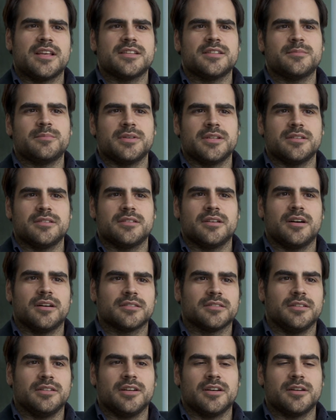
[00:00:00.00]
has been
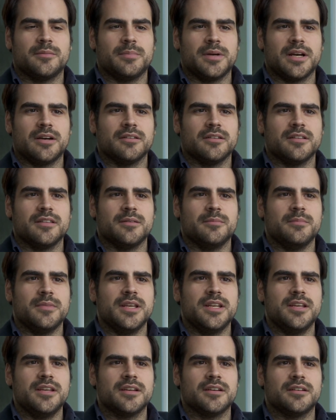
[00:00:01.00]
talked a lot about in the
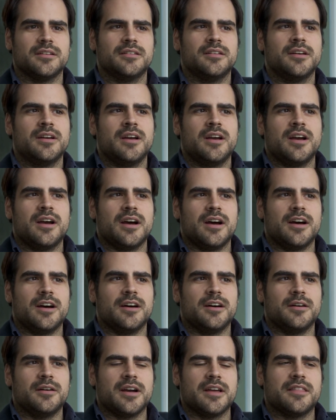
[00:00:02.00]
media,
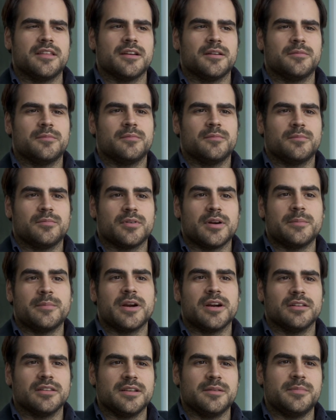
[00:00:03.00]
I think
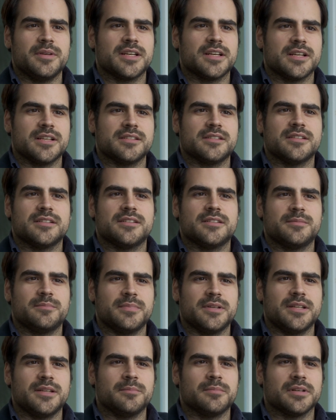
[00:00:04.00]
primarily because it's
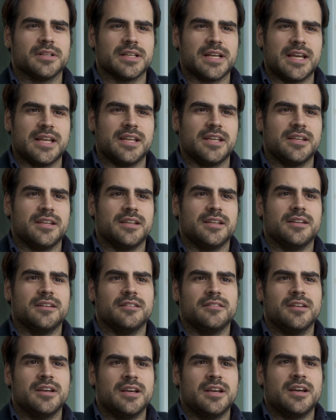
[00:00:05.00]
been implicated
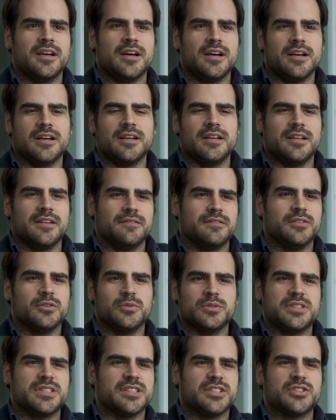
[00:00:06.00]
in
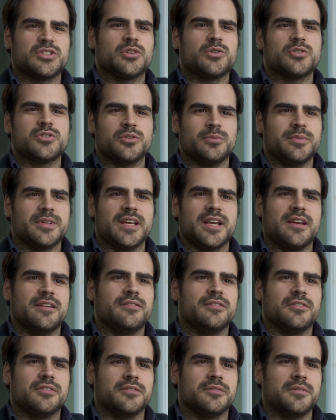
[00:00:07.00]
influencing social
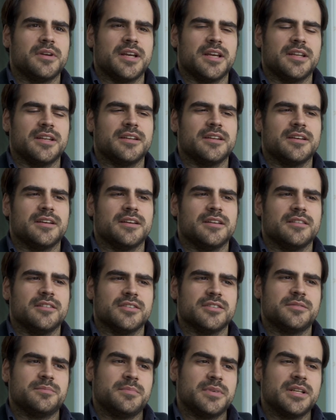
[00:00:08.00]
behavior, and
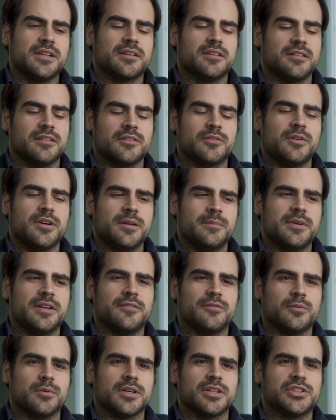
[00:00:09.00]
there's been quite a bit
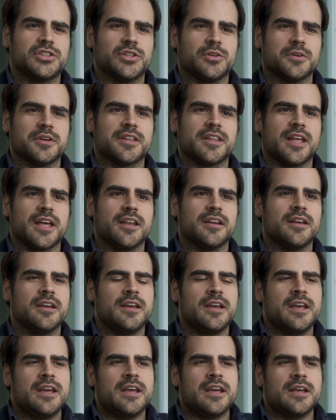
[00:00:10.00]
of work showing that
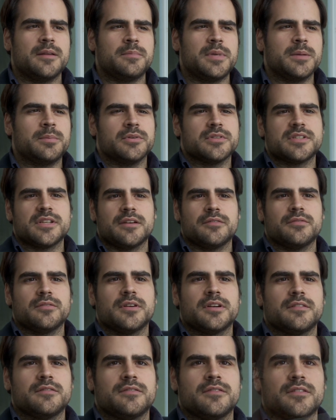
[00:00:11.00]
in people
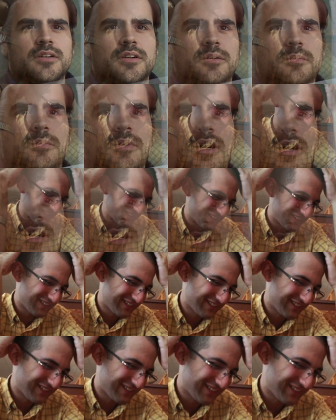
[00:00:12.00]
suffering from
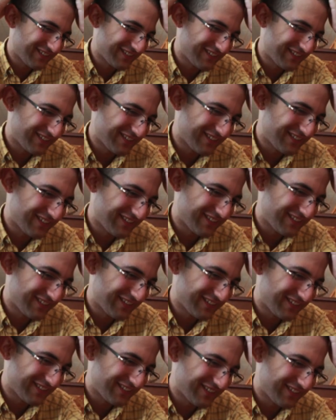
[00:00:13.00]
autism and
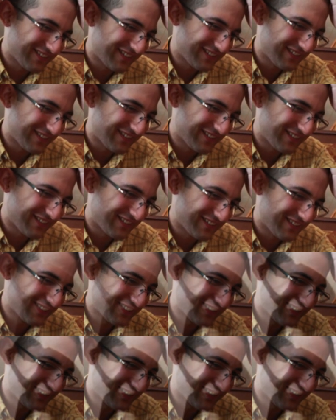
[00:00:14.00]
schizophrenia,